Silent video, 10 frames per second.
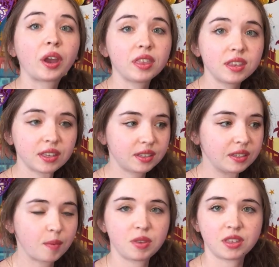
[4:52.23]
I think this is
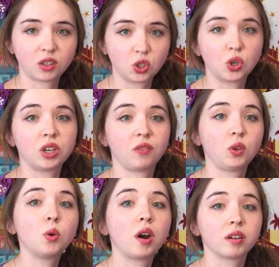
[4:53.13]
something that's good if
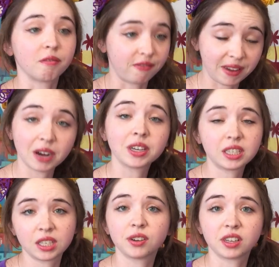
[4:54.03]
you are a very
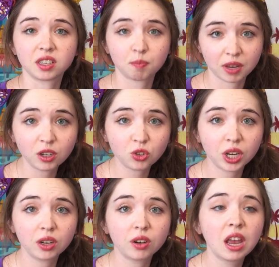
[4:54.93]
serious pin
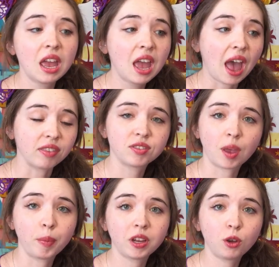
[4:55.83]
trader and
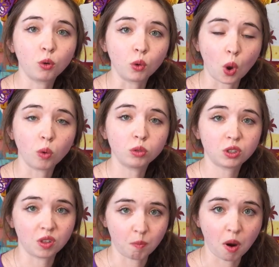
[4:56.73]
somebody who goes
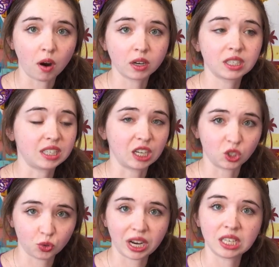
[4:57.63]
to the parks and
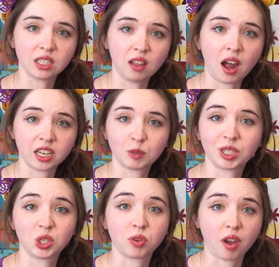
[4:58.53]
trades a lot,
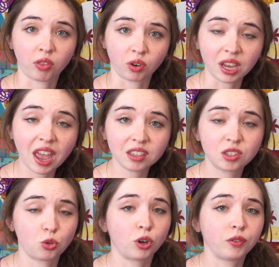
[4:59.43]
especially with other
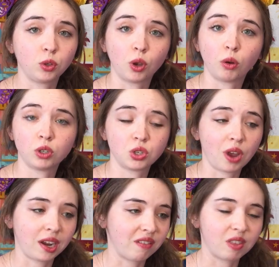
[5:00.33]
guests, or if you go to
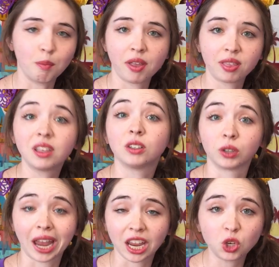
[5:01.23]
any of the monthly
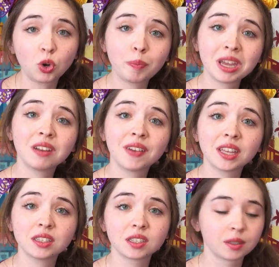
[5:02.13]
or annual pin
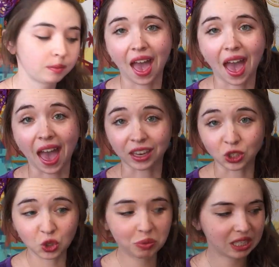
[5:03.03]
events. I
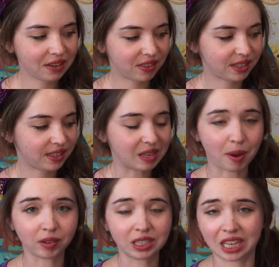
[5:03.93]
do believe this is
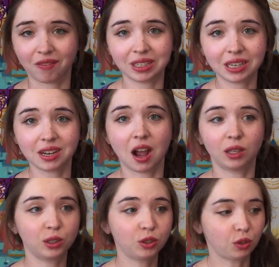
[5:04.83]
about
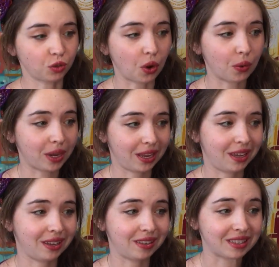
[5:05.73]
$70, so
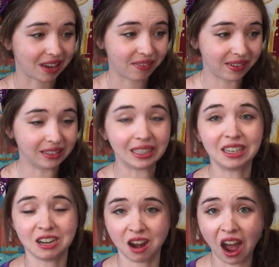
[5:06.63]
it is definitely
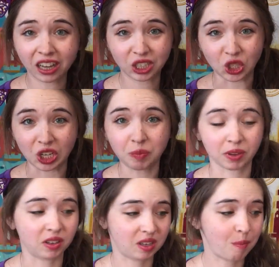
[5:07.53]
not cheap
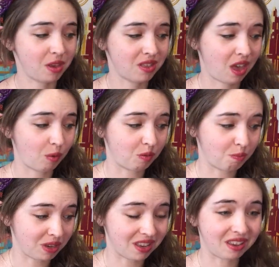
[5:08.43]
and something that would
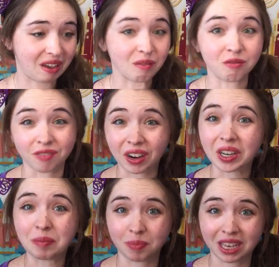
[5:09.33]
be a
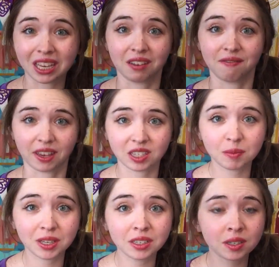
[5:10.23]
very big
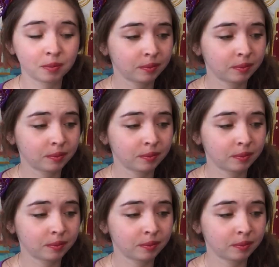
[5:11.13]
investment.